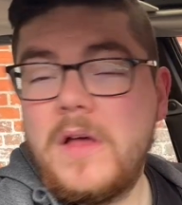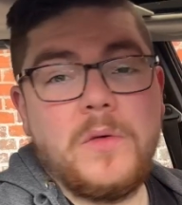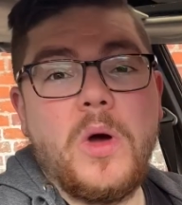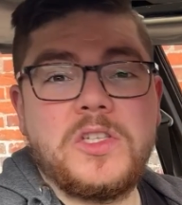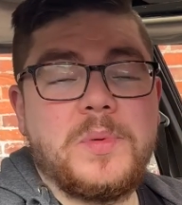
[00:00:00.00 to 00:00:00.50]

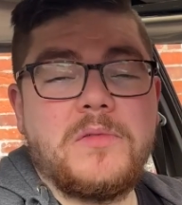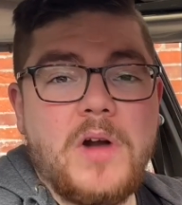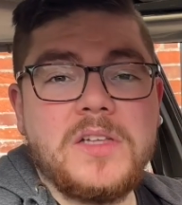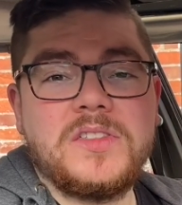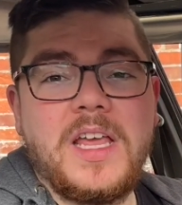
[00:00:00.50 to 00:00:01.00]
The worst bit of
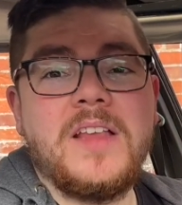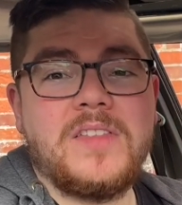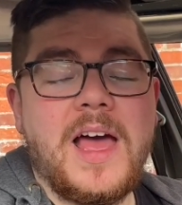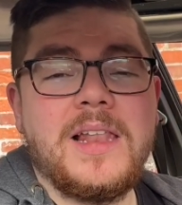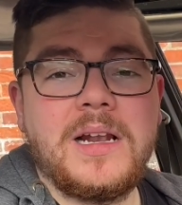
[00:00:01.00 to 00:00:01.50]
rust is
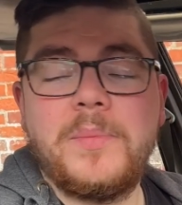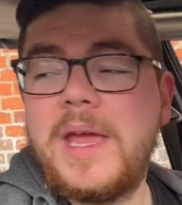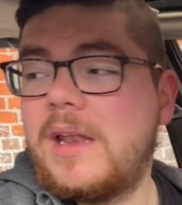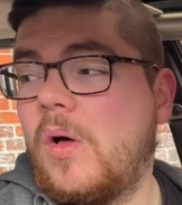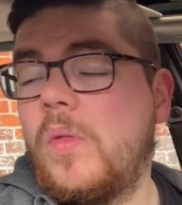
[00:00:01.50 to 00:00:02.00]
that little
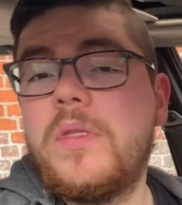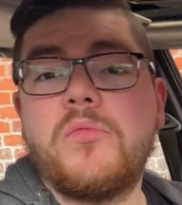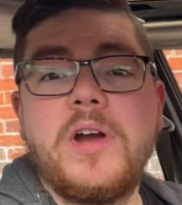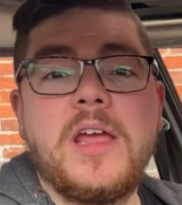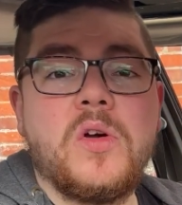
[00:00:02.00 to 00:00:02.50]
bit on the
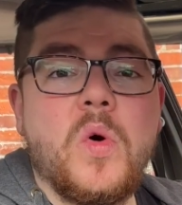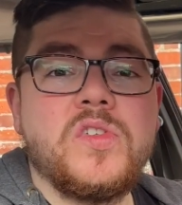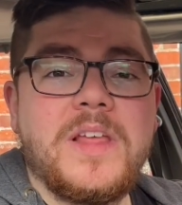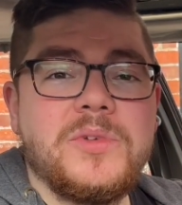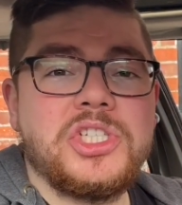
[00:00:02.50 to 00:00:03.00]
rear
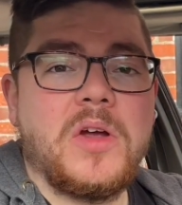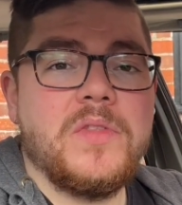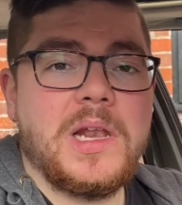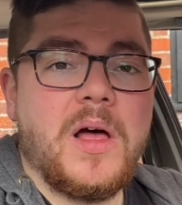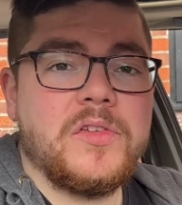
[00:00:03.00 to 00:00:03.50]
quarter that we showed in
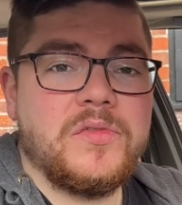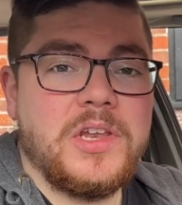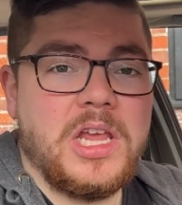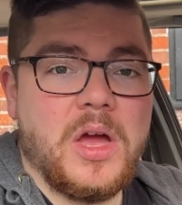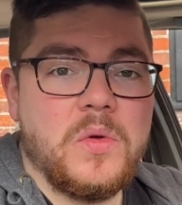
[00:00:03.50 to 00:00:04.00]
the last
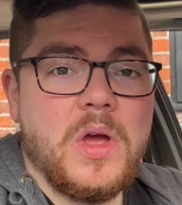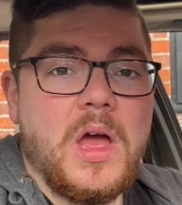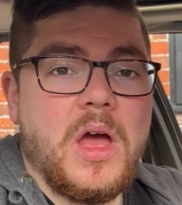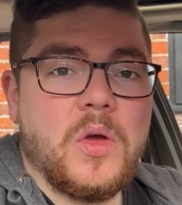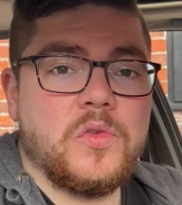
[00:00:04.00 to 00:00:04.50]
video
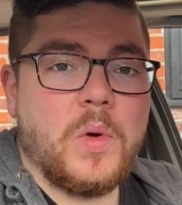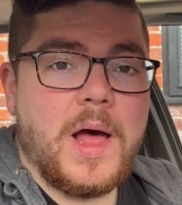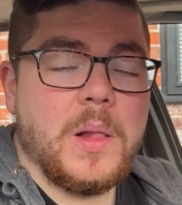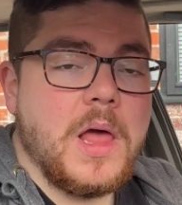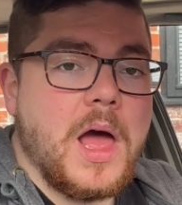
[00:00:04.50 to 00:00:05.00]
as
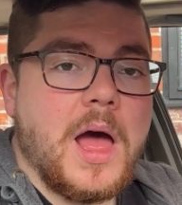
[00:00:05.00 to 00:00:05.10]
well,